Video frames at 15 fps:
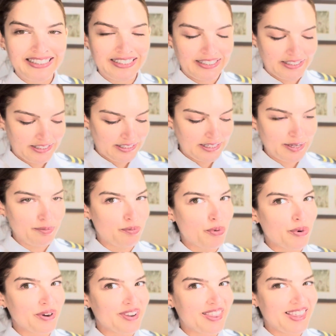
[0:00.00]
It's the
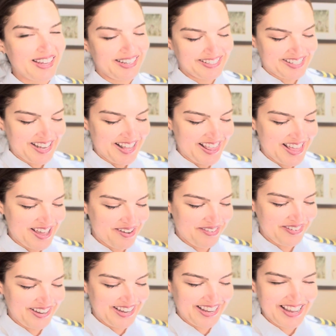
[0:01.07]
important things
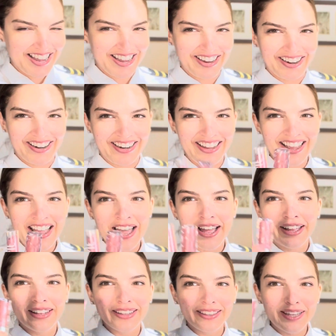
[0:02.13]
we carry.
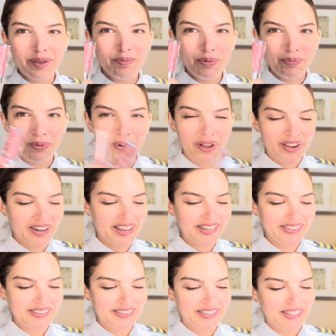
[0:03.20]
Lip
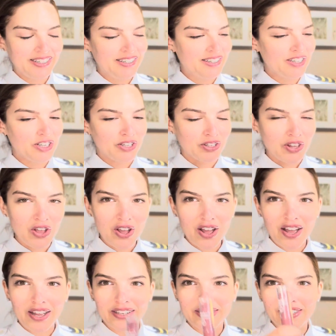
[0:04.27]
products,
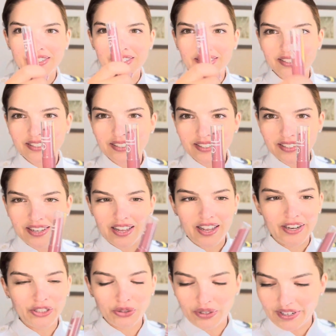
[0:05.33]
gloss,
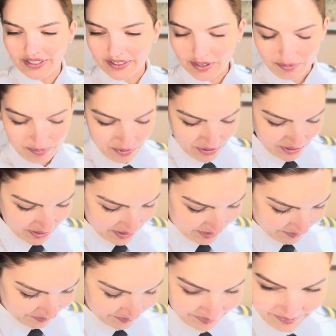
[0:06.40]
hydrating lip balm,